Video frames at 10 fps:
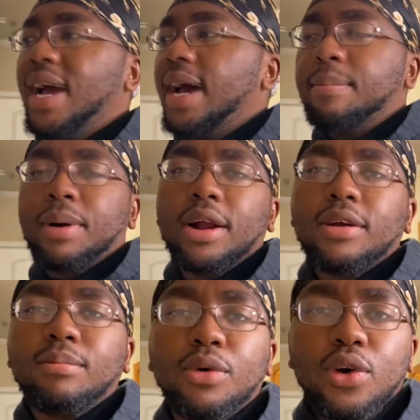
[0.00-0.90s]
I
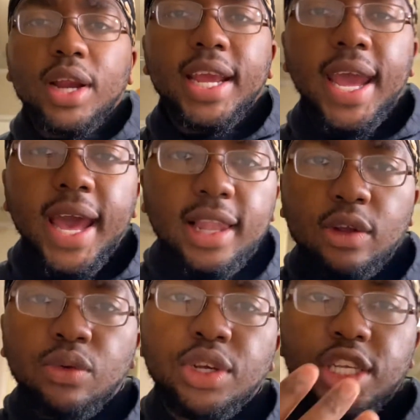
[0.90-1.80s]
burn more
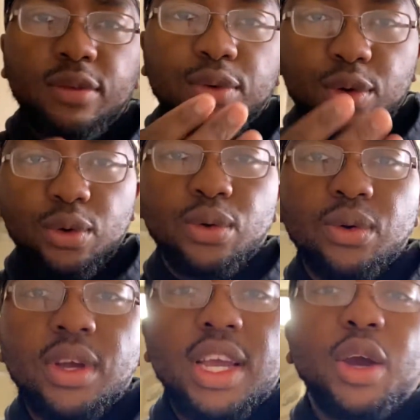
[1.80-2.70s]
calories, fool.
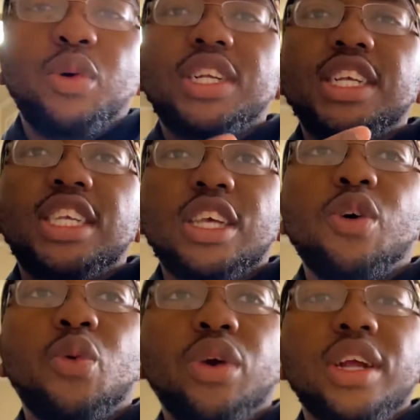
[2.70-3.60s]
Which is so
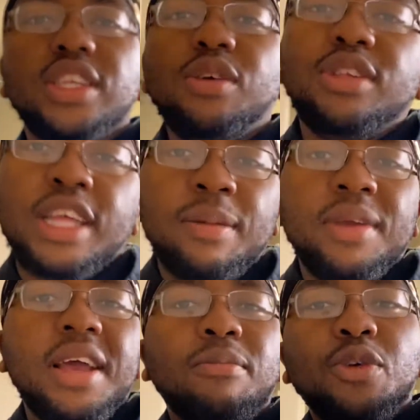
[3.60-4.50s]
weird. So you telling me
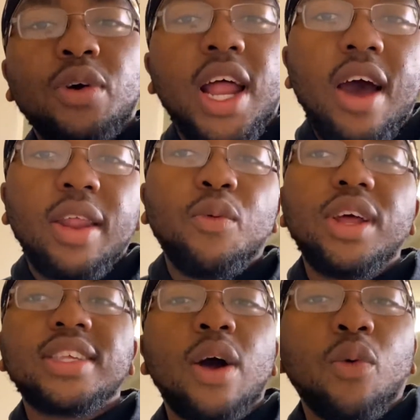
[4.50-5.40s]
I'm doing all that? What
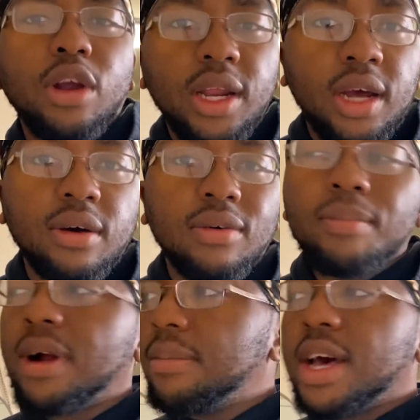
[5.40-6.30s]
is I'm working on?
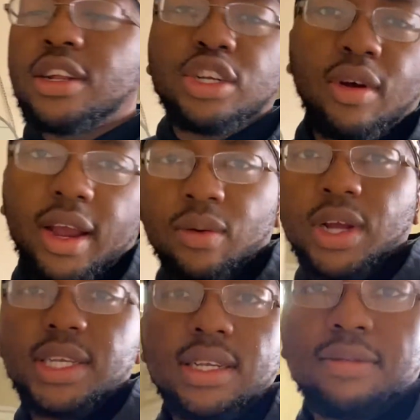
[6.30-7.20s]
Bro, I'm not a track
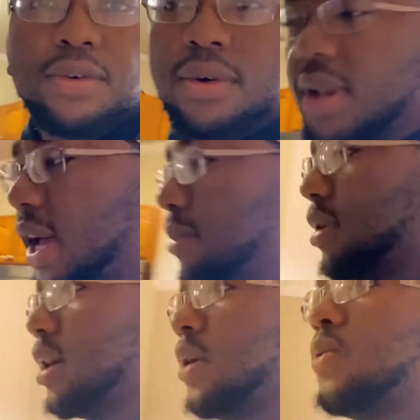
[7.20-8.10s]
racer, fool. Like,
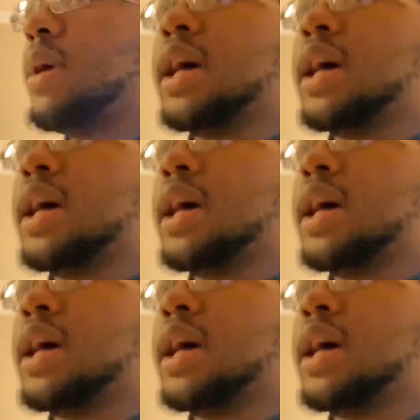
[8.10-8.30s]
bro, oh my